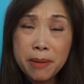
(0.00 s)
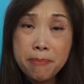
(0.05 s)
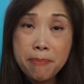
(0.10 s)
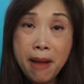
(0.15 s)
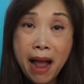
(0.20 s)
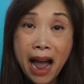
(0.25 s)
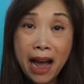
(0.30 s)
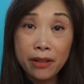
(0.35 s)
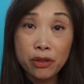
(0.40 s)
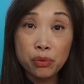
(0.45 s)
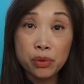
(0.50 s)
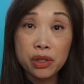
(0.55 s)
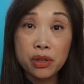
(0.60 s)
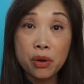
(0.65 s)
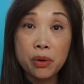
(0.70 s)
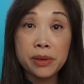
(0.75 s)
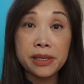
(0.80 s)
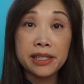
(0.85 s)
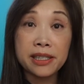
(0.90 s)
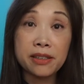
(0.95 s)
and math was
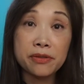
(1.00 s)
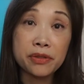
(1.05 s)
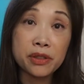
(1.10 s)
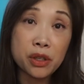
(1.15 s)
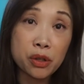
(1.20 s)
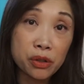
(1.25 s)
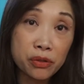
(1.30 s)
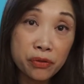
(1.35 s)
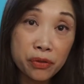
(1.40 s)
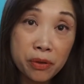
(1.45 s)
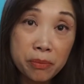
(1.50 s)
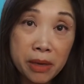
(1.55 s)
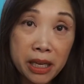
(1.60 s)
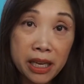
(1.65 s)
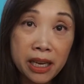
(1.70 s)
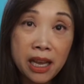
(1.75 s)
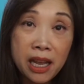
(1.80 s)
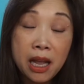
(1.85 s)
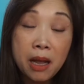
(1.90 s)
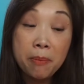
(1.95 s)
always difficult for
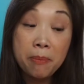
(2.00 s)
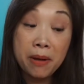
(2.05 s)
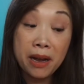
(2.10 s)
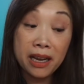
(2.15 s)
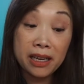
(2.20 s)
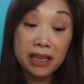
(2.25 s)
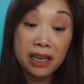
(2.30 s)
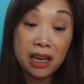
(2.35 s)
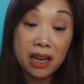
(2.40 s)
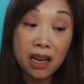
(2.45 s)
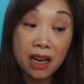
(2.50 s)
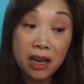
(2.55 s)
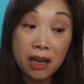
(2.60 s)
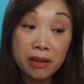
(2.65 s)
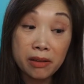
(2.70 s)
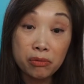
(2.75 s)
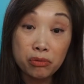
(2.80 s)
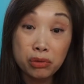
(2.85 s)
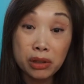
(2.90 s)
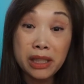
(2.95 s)
me, but
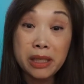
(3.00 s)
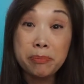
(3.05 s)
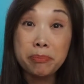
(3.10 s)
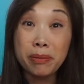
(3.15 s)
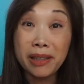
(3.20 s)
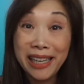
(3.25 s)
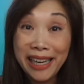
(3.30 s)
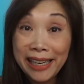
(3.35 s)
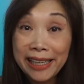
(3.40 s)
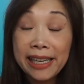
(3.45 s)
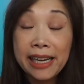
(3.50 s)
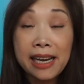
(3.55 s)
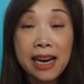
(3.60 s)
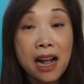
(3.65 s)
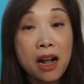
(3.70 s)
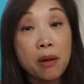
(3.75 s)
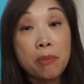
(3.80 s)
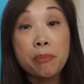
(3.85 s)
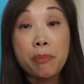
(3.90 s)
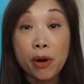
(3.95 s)
uh, really blanking
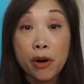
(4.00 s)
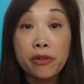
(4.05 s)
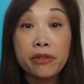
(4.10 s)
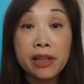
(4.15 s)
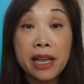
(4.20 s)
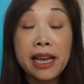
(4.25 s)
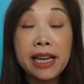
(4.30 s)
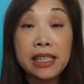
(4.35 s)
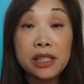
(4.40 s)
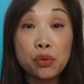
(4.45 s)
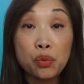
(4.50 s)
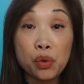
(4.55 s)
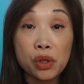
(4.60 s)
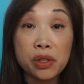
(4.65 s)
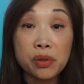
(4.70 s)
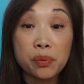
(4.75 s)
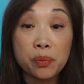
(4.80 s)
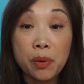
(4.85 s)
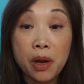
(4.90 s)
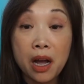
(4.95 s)
out on birthdays
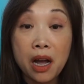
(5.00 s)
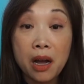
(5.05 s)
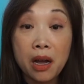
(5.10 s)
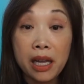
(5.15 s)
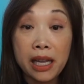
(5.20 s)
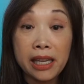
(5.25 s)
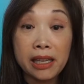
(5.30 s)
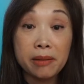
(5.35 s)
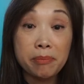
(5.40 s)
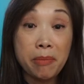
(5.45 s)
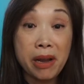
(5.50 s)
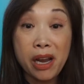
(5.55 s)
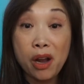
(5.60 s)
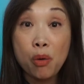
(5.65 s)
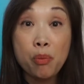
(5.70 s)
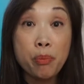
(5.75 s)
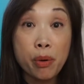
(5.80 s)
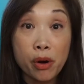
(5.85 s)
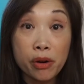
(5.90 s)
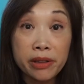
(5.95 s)
was uh, my
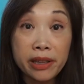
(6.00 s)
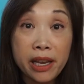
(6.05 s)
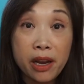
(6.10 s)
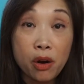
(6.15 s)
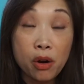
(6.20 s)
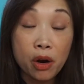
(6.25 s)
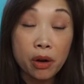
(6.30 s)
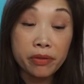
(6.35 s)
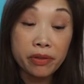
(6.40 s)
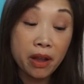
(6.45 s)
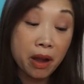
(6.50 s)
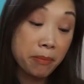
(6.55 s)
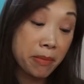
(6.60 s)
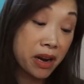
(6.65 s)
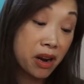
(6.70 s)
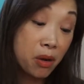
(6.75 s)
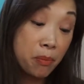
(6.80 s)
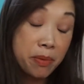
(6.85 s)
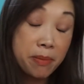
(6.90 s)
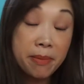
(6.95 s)
own birthday, or, or not
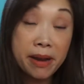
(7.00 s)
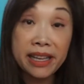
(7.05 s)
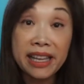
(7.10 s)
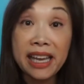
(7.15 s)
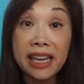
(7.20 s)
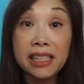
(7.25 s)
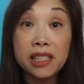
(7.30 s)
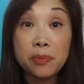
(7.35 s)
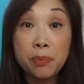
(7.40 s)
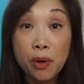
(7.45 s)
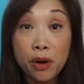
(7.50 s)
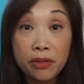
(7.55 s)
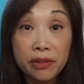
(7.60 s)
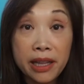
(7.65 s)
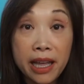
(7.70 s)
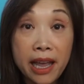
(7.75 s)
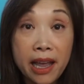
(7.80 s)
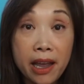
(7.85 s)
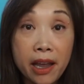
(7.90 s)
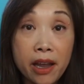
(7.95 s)
my own, but my kid's
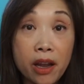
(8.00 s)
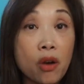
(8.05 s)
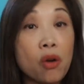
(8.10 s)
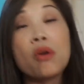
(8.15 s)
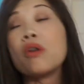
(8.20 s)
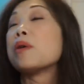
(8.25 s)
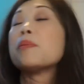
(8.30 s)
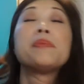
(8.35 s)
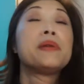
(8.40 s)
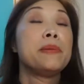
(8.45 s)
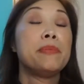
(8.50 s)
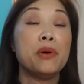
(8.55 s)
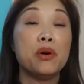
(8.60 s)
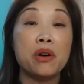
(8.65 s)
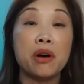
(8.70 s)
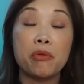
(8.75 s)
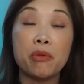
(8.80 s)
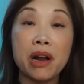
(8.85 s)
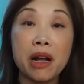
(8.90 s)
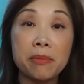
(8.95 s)
birthday or people
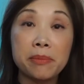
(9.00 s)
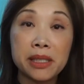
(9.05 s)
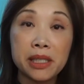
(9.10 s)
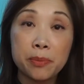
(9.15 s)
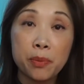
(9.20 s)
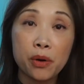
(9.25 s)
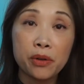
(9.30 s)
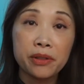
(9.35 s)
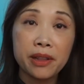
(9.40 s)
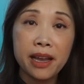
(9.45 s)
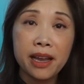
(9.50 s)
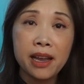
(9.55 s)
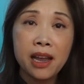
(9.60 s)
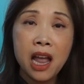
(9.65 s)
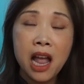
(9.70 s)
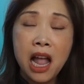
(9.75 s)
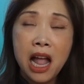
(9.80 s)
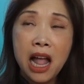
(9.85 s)
around me's birthday.